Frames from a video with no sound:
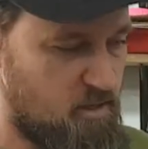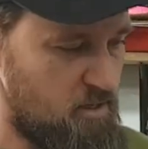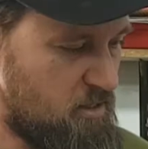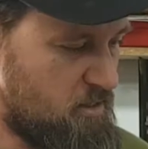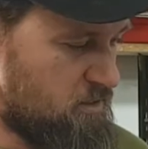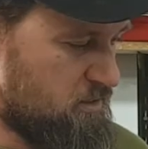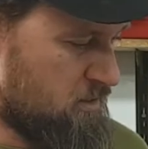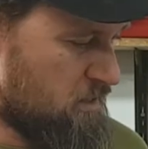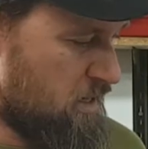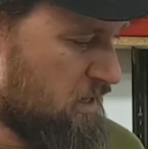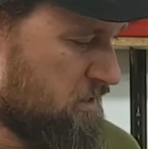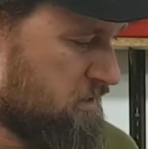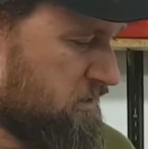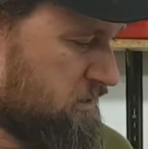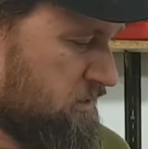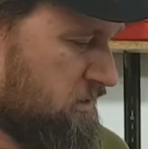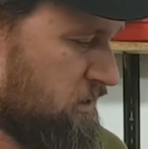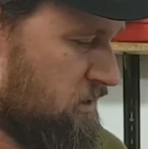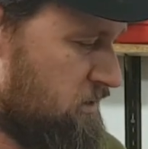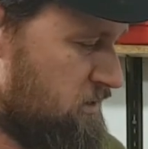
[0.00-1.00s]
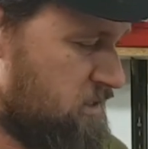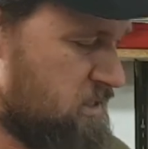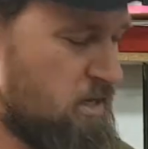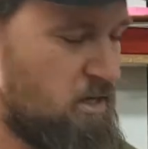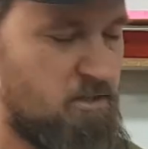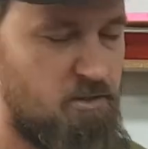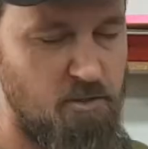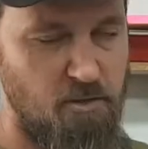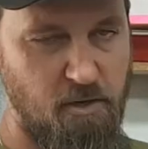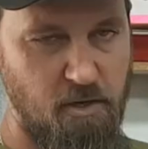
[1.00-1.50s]
He's an
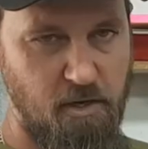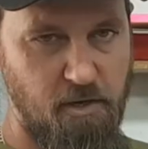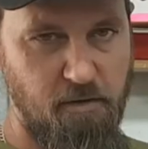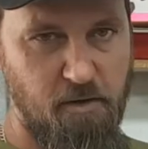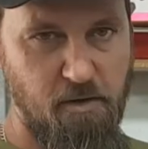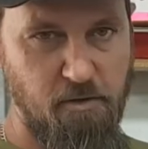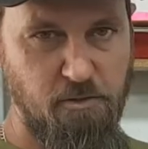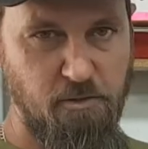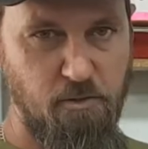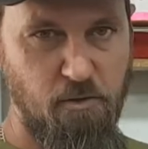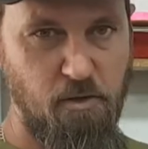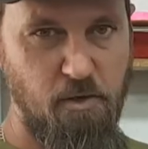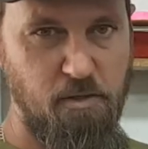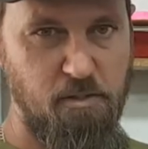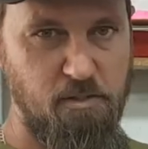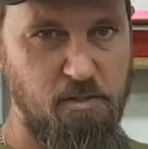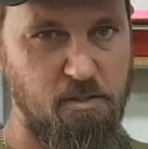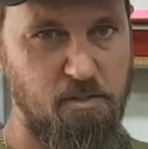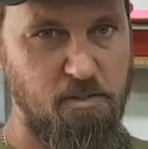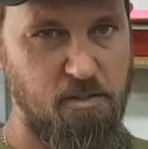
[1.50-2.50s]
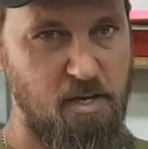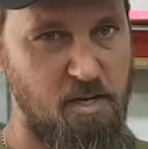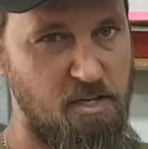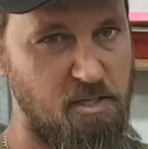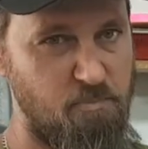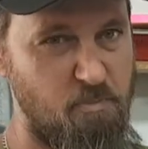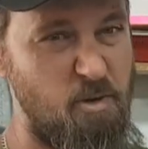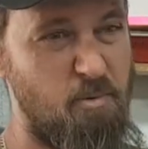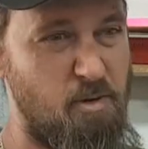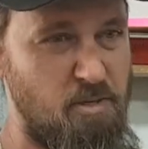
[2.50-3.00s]
ex-CSIRO scientist, and he's
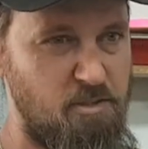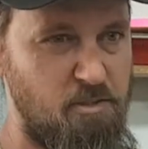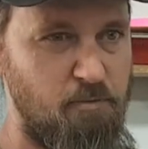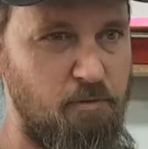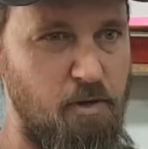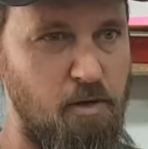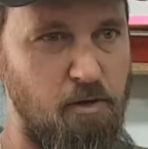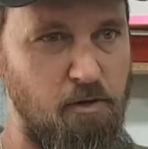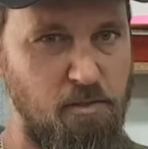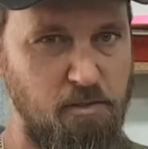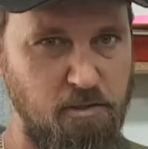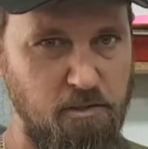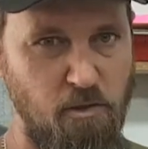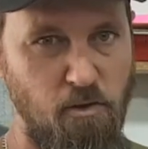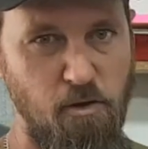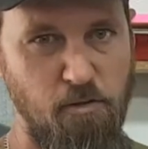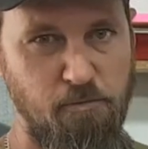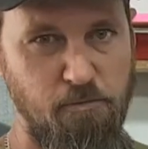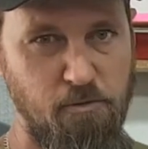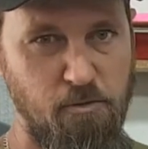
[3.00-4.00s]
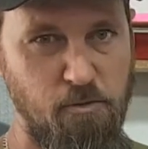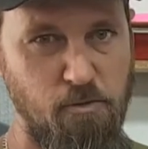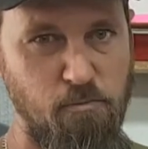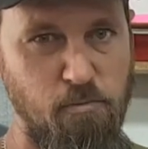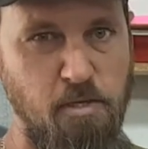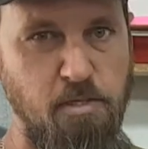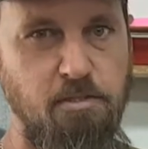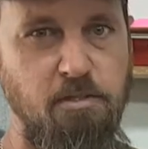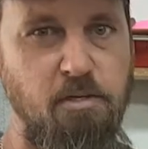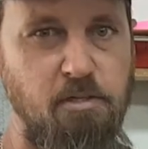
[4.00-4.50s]
pretty much devoted his life to
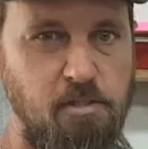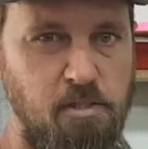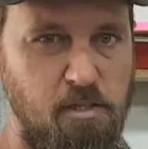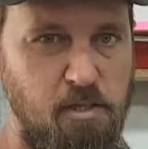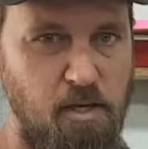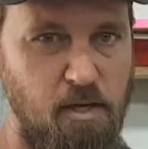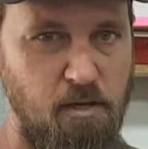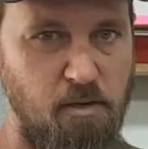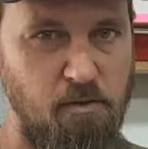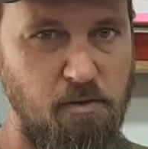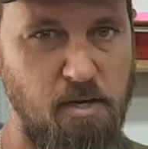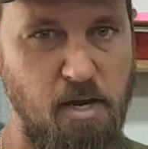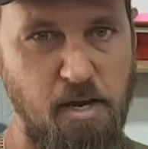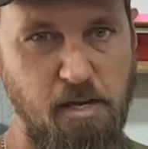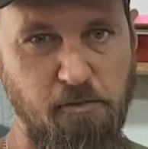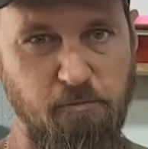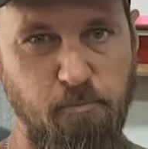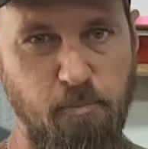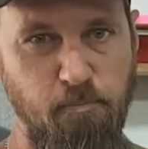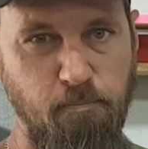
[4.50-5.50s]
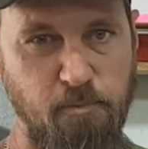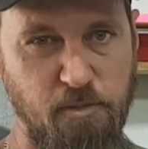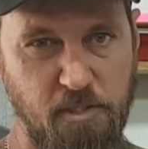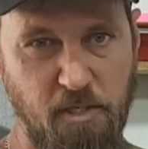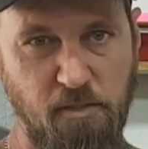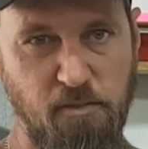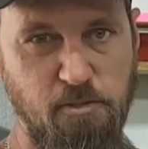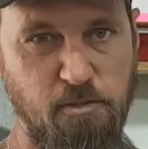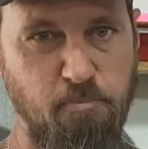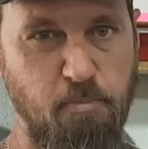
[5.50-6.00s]
researching our native
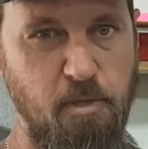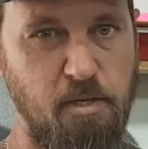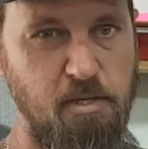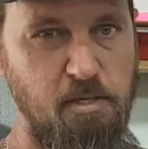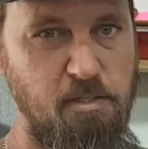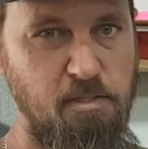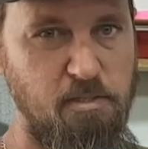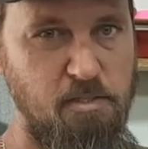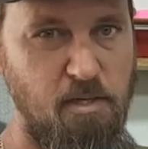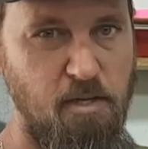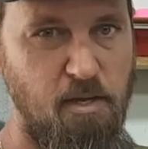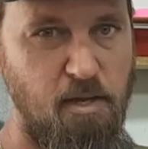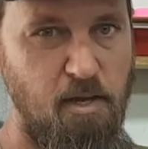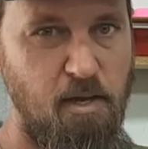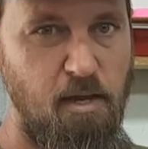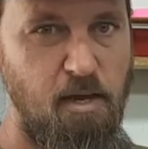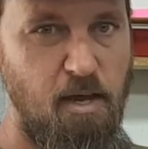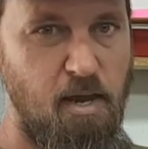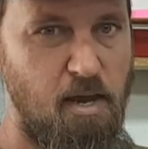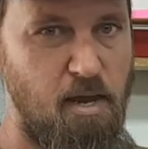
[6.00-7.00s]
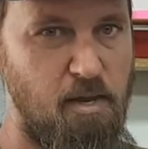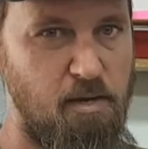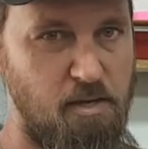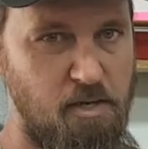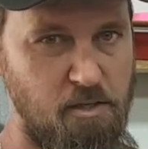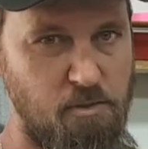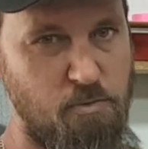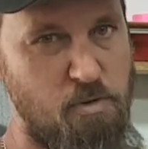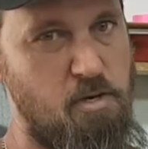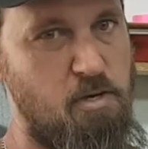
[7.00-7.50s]
stingless bees, and
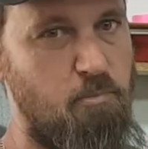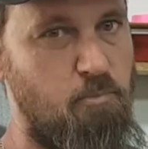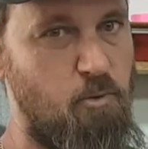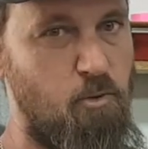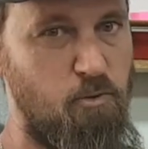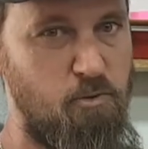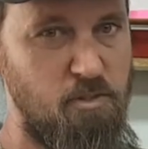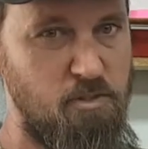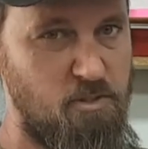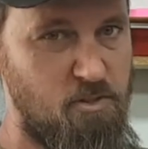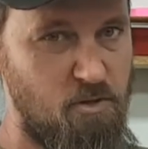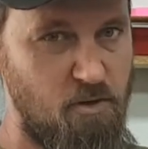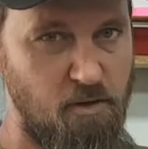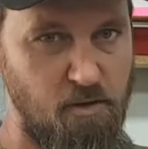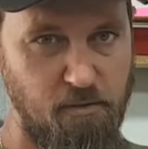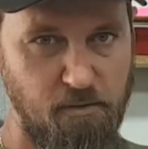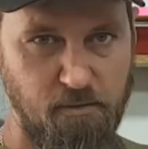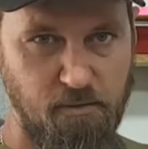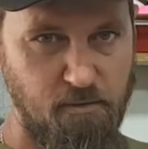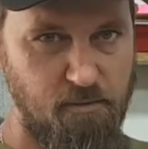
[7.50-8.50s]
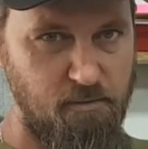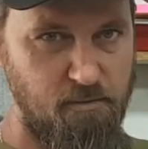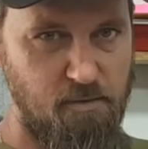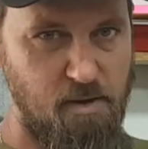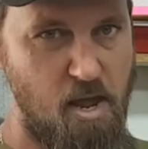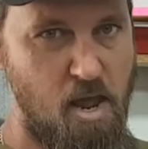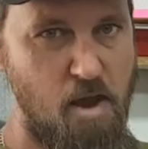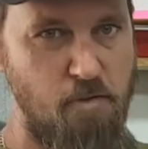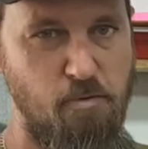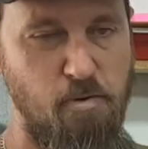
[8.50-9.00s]
he's written a book that's got
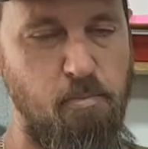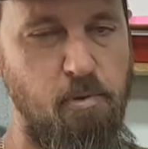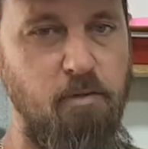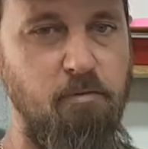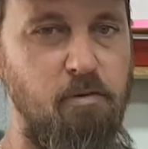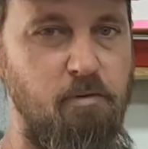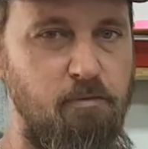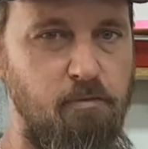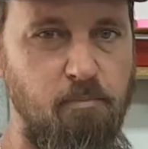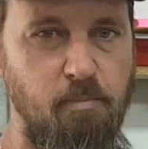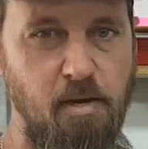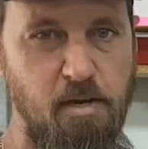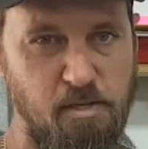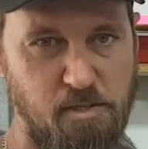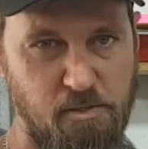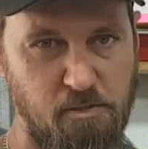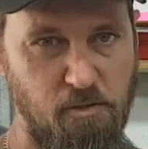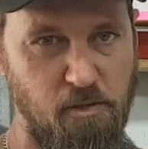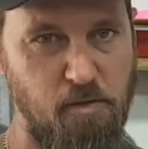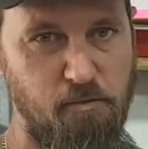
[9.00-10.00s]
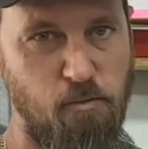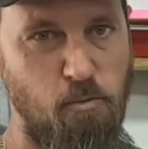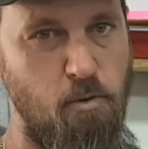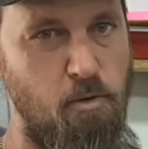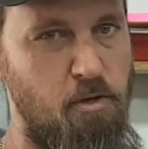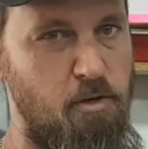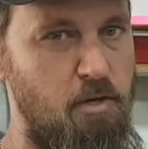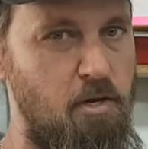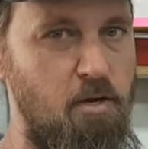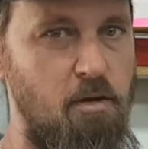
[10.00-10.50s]
every bit of information you'll ever want
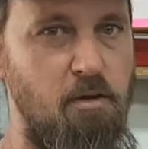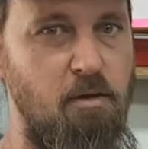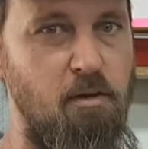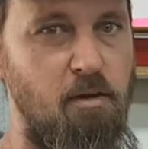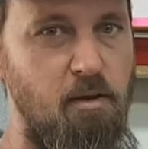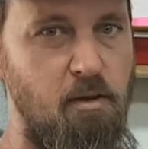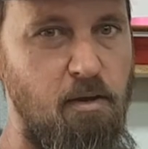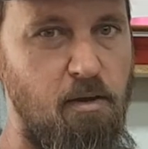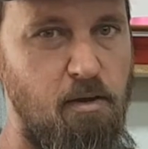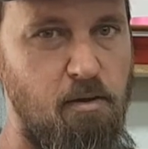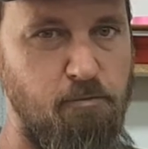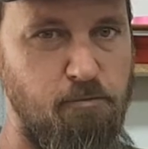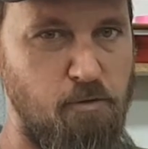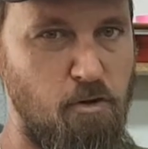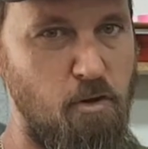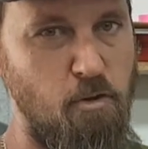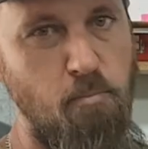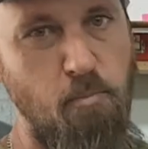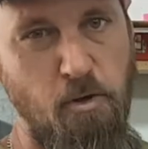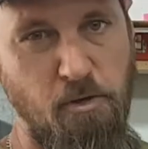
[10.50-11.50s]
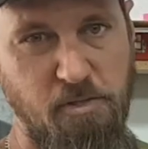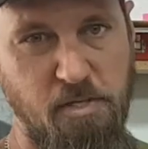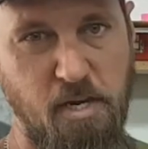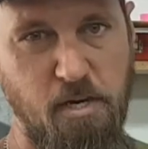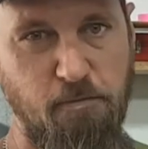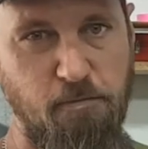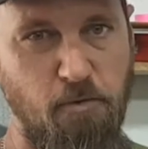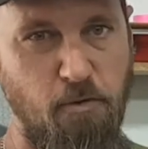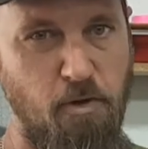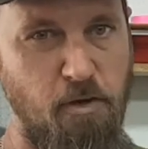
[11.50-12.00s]
to know, from
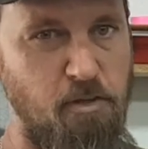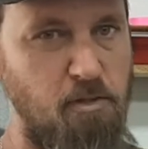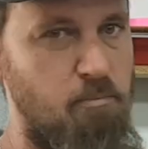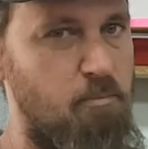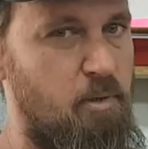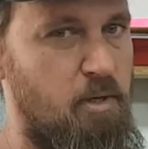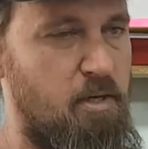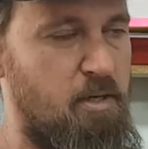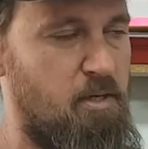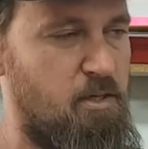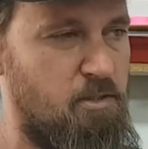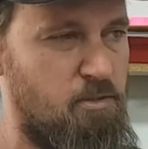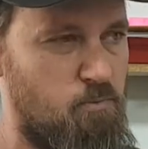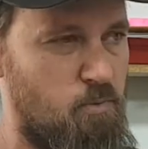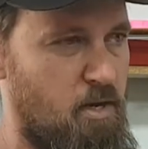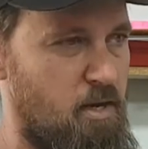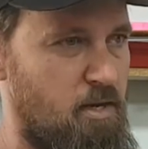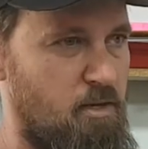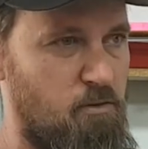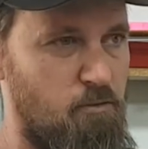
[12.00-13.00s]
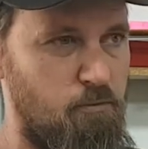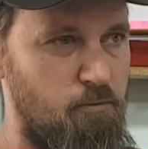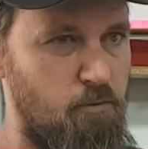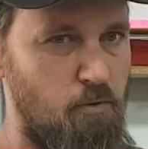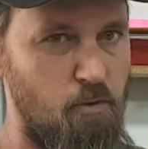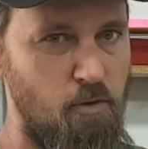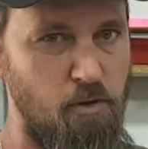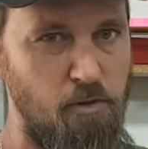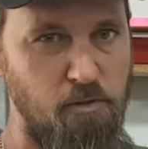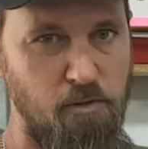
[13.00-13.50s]
identifying the bees, where you'll
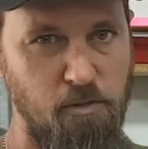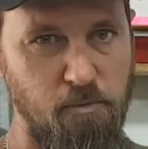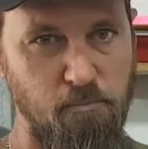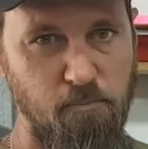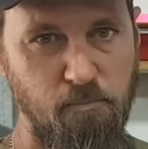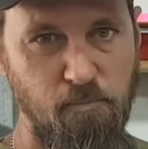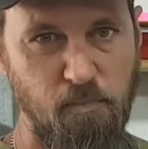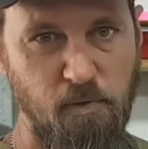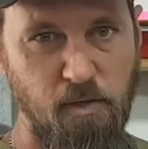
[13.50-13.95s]
find them,